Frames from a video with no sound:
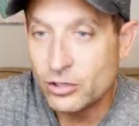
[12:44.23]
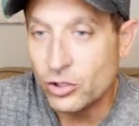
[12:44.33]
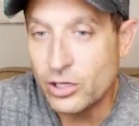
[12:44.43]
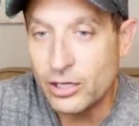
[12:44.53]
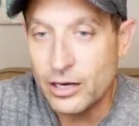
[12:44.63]

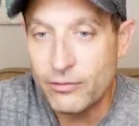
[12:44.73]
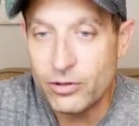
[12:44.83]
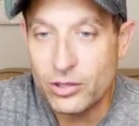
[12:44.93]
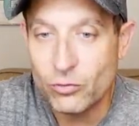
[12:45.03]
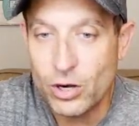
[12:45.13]
looking at
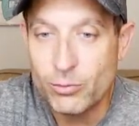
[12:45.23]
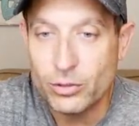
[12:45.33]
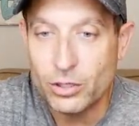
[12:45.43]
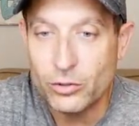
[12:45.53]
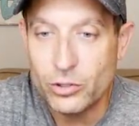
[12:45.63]
everything right
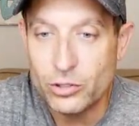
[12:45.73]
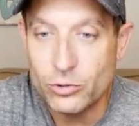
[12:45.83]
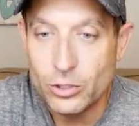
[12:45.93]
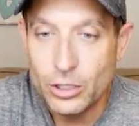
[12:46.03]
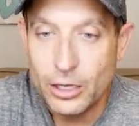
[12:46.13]
below
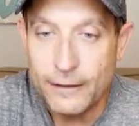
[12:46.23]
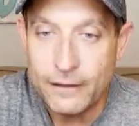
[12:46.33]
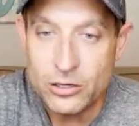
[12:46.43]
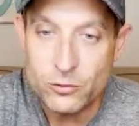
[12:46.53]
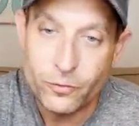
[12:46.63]
you, and
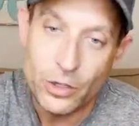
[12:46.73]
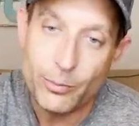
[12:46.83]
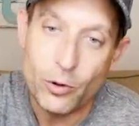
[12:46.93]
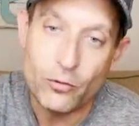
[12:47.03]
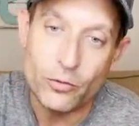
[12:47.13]
then you
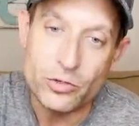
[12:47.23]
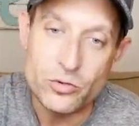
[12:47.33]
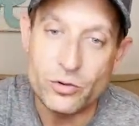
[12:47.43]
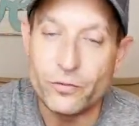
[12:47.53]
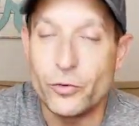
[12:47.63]
flip over and
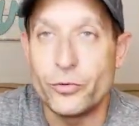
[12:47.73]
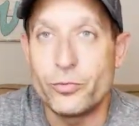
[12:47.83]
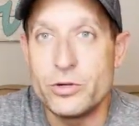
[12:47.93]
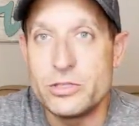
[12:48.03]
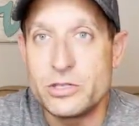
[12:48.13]
do the full
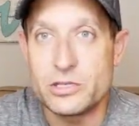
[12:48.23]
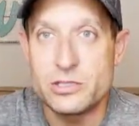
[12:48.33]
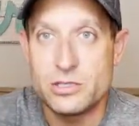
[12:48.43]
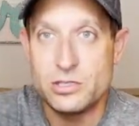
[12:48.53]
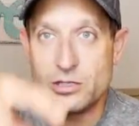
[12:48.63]

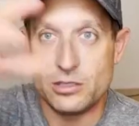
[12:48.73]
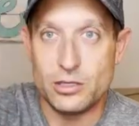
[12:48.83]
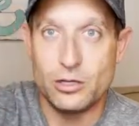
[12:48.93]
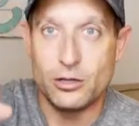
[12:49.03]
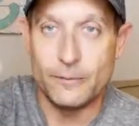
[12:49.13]
360
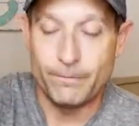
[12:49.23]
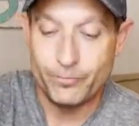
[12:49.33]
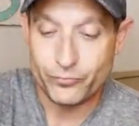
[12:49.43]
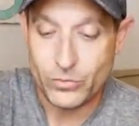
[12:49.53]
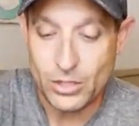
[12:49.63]

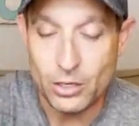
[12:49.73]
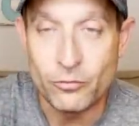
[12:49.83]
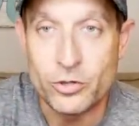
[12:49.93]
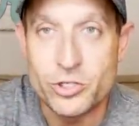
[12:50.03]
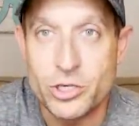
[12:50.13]

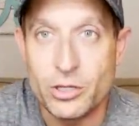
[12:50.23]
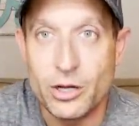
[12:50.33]
inversion